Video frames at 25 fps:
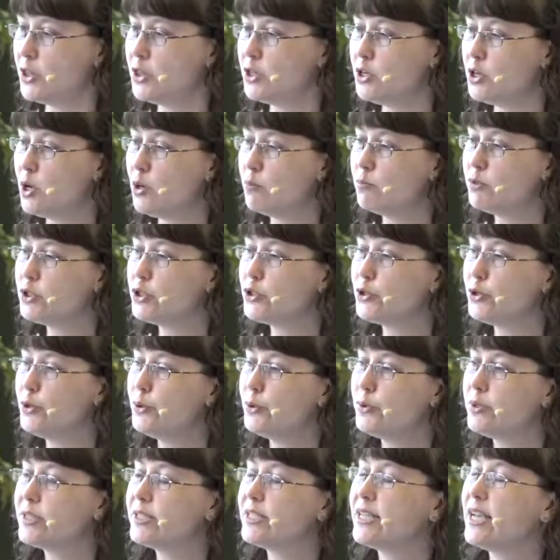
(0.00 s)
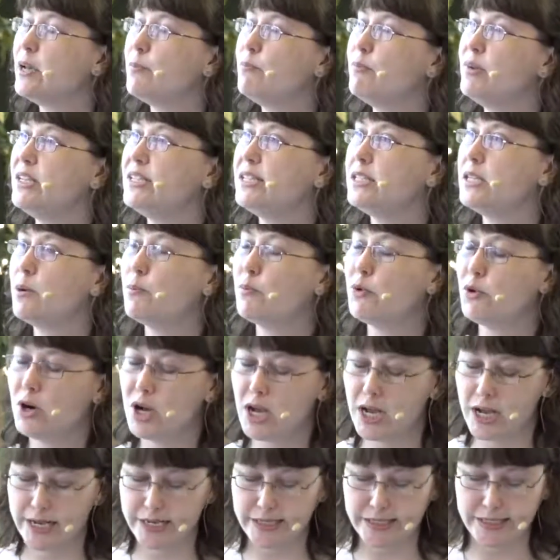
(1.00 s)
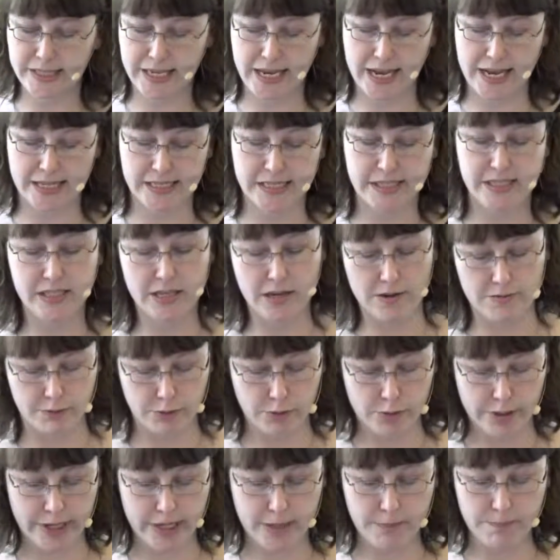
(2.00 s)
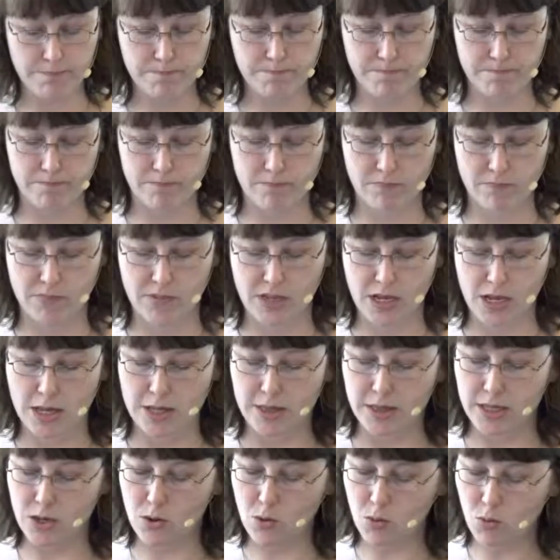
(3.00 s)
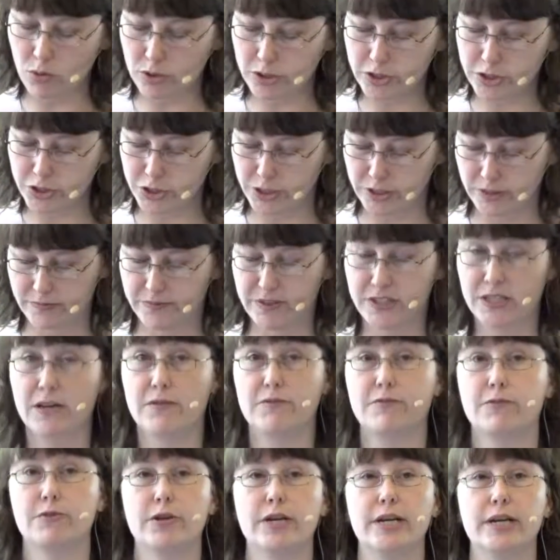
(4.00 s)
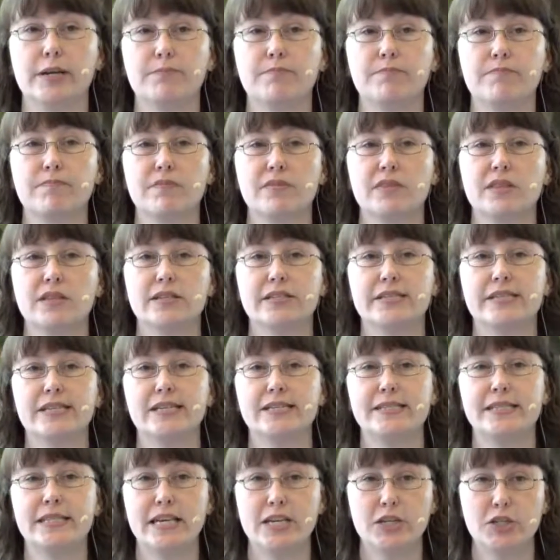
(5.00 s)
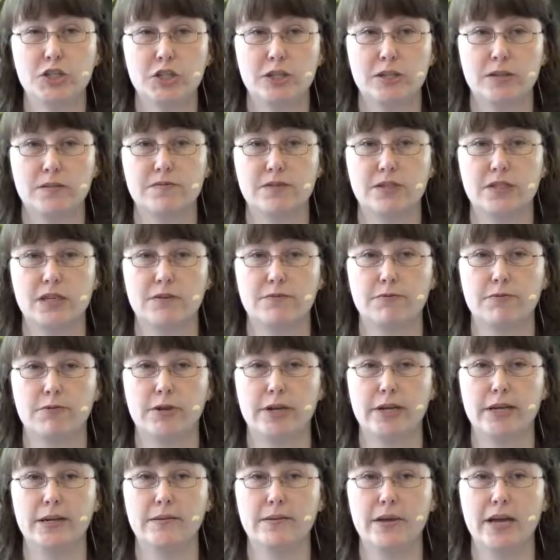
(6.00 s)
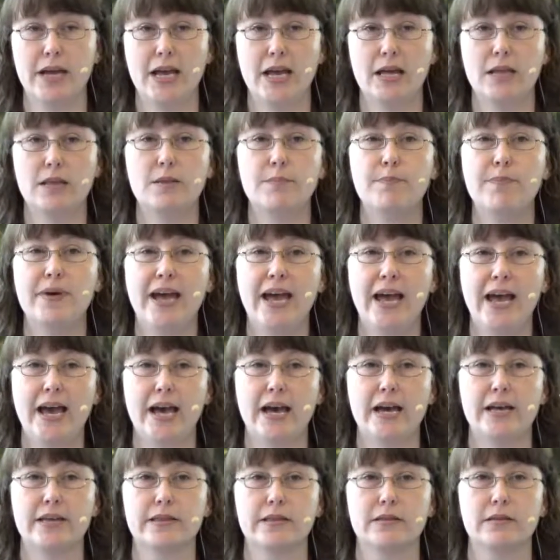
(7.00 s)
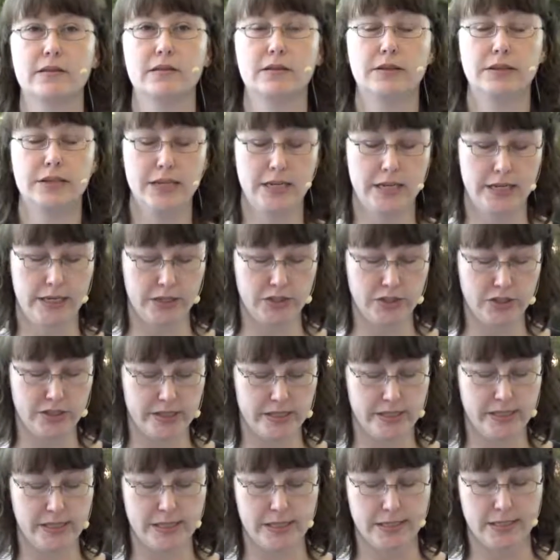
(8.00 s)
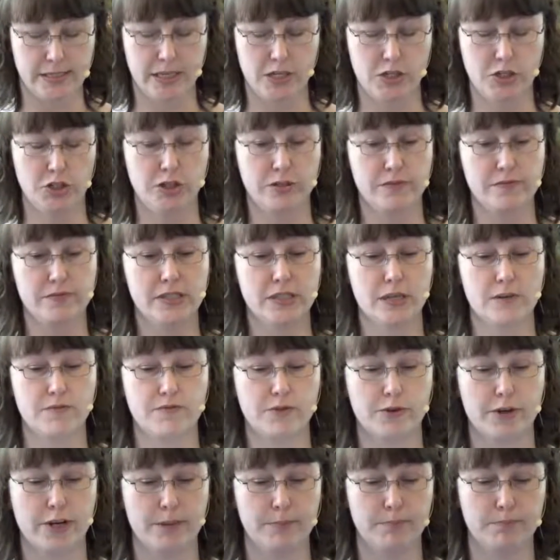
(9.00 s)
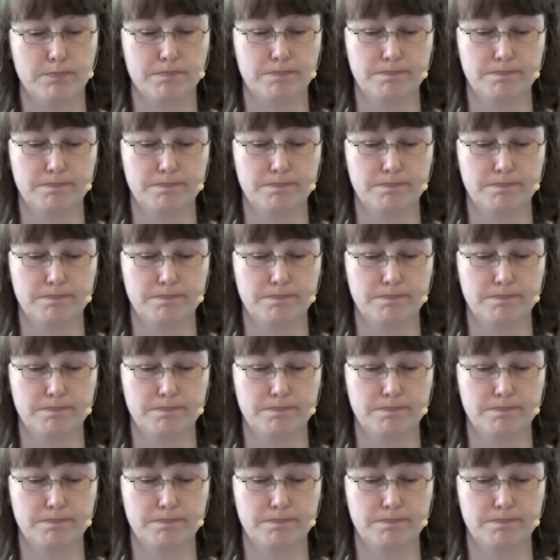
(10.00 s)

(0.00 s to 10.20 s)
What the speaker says: The Noble Truths can be summarized as suffering, the origin of suffering, the cessation of suffering, and the path leading to the cessation of suffering.